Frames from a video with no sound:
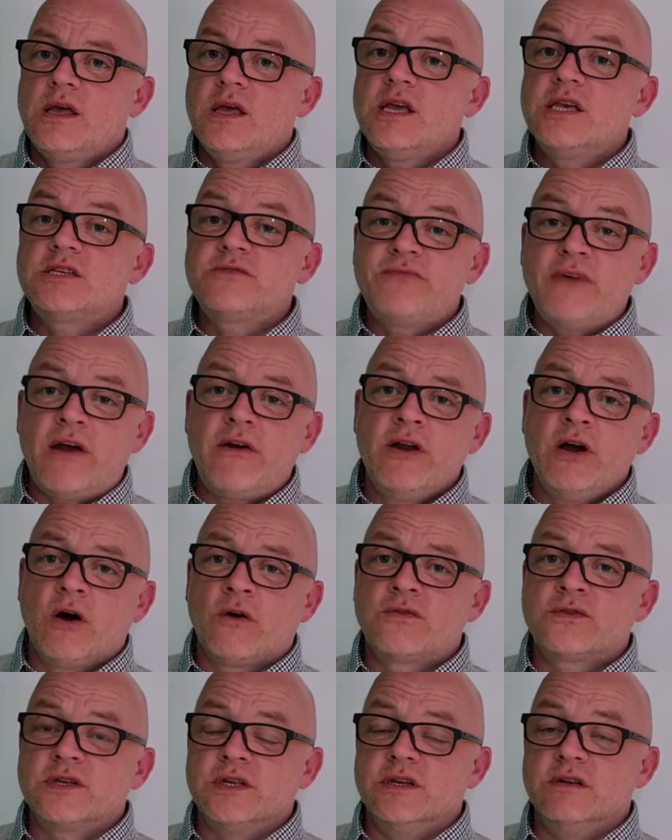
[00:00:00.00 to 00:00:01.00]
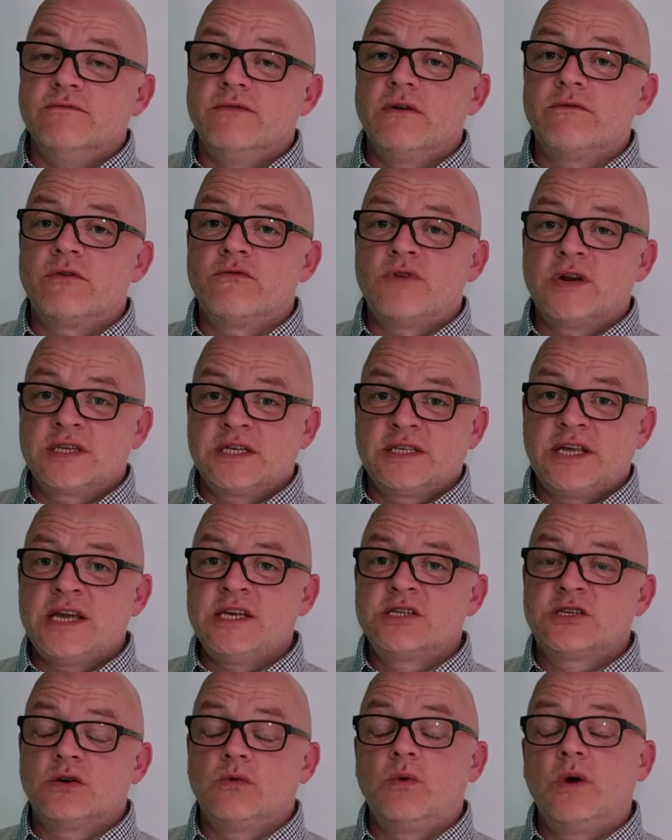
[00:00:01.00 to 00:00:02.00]
It's very often that the
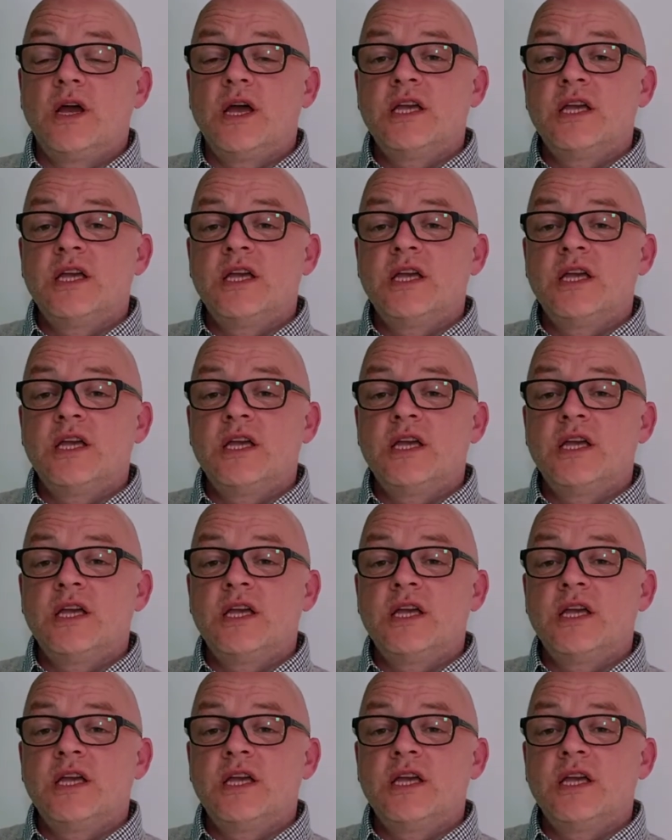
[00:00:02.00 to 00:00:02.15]
residential